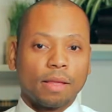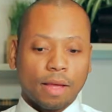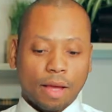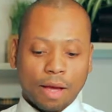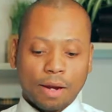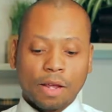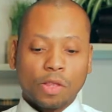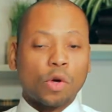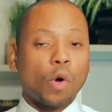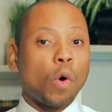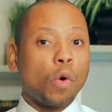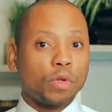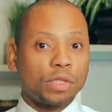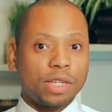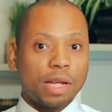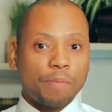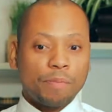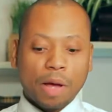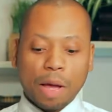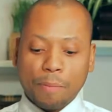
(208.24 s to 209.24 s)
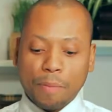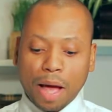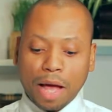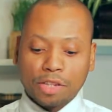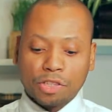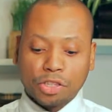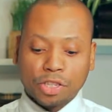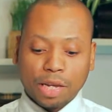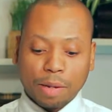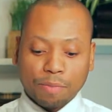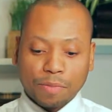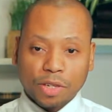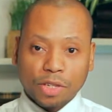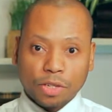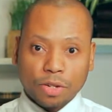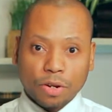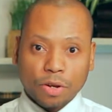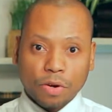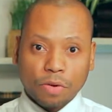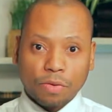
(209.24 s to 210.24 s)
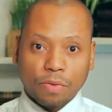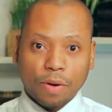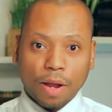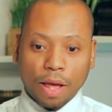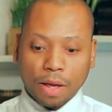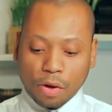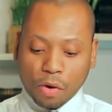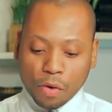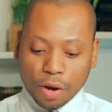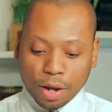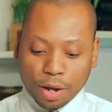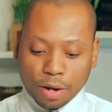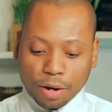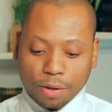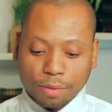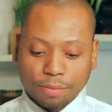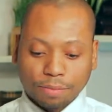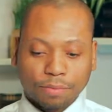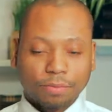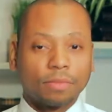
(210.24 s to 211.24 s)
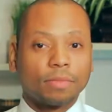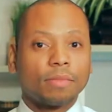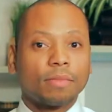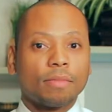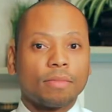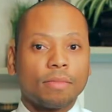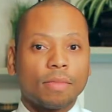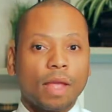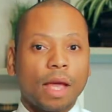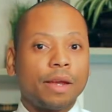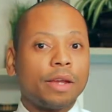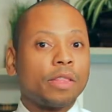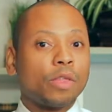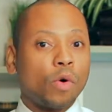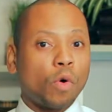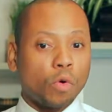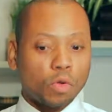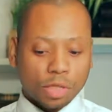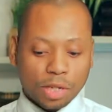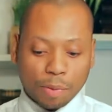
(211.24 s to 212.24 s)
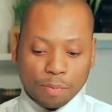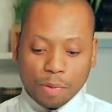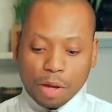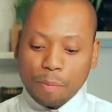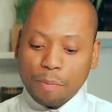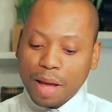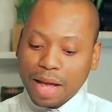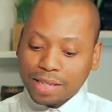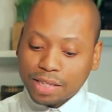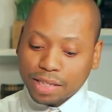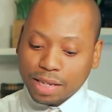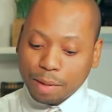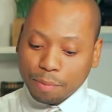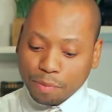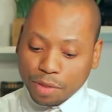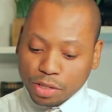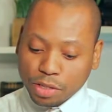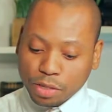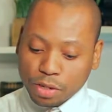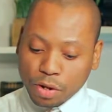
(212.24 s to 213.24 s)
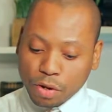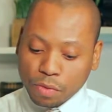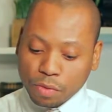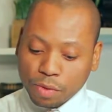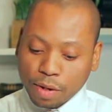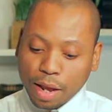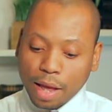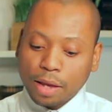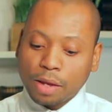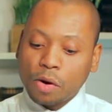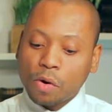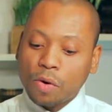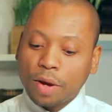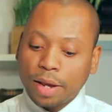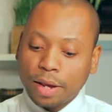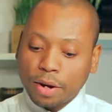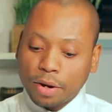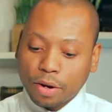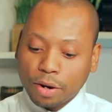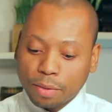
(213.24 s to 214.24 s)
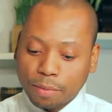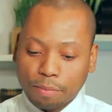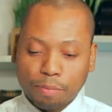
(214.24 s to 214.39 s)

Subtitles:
Another whole step up, I'd skip this note and go here. Another whole step up, I'd skip this note and go here.